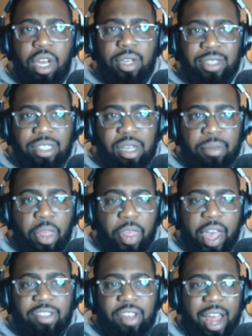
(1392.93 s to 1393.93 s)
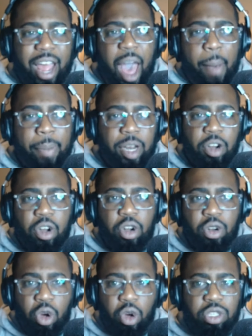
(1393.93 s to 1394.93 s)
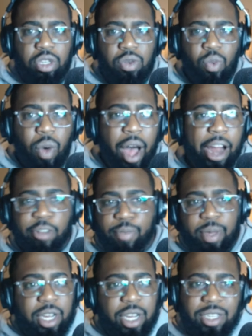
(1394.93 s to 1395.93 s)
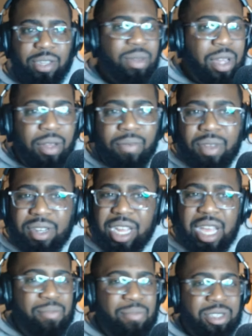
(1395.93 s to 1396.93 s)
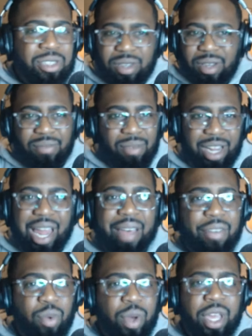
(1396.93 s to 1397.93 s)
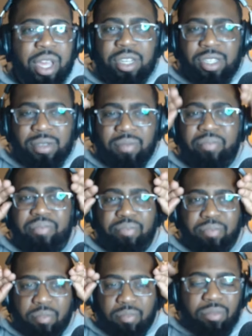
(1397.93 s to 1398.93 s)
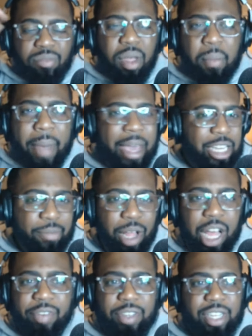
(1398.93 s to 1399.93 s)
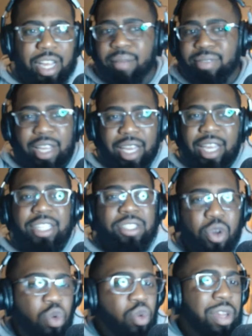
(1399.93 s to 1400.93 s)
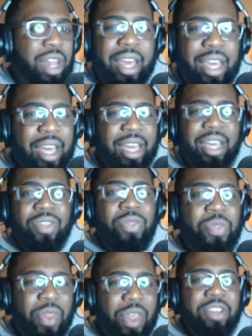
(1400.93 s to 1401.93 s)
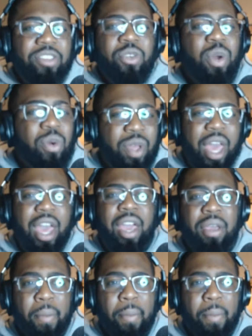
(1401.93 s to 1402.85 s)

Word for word: some of the things that happened under Knowles' watch because, well, the team was 11 wins, making the playoff at times. Like, it's cool. Like, things are okay.